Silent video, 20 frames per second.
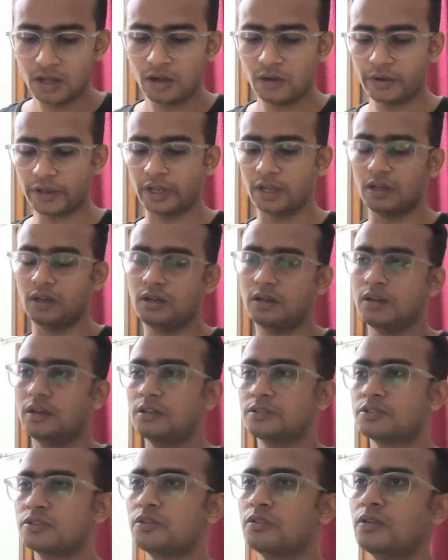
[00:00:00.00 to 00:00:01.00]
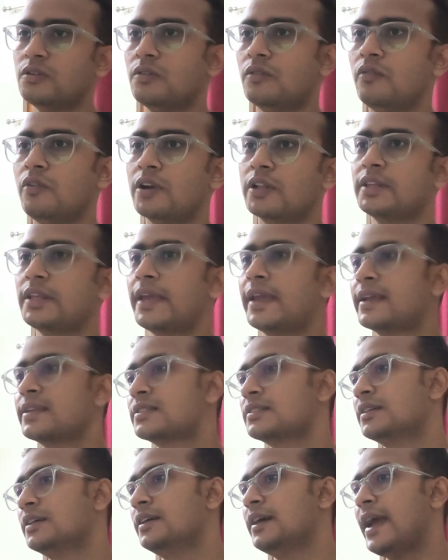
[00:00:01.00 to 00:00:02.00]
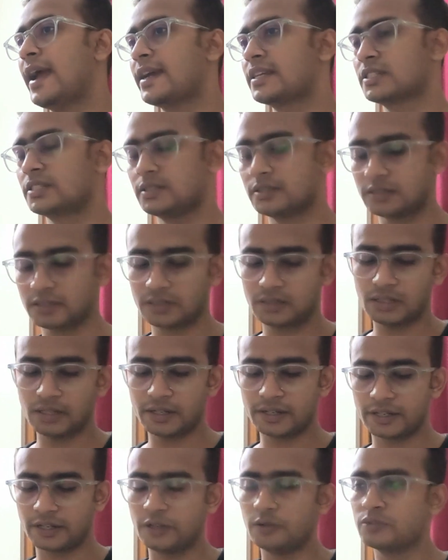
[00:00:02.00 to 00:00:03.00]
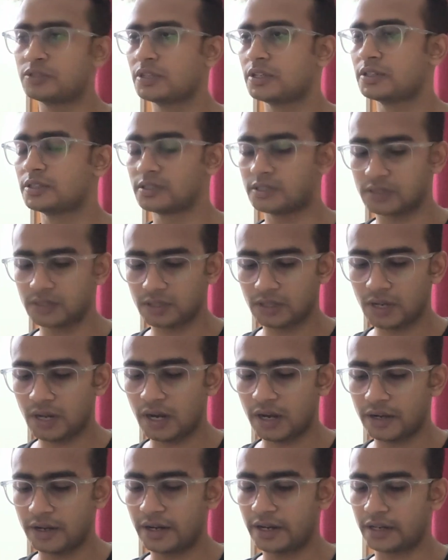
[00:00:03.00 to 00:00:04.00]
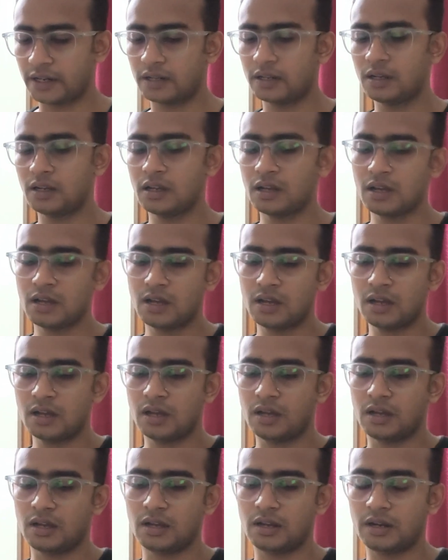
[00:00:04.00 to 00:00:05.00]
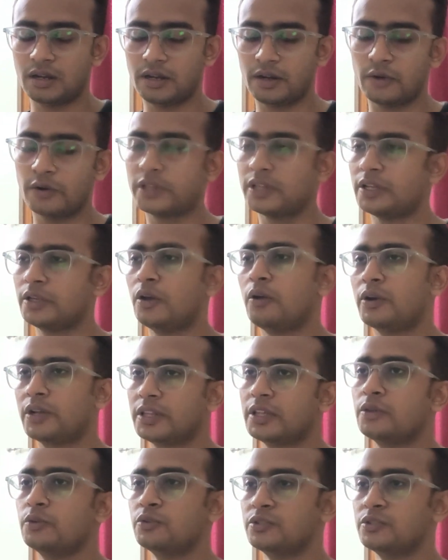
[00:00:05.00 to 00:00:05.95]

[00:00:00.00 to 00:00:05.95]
Okay, so what are the actions that users are taking, and how do the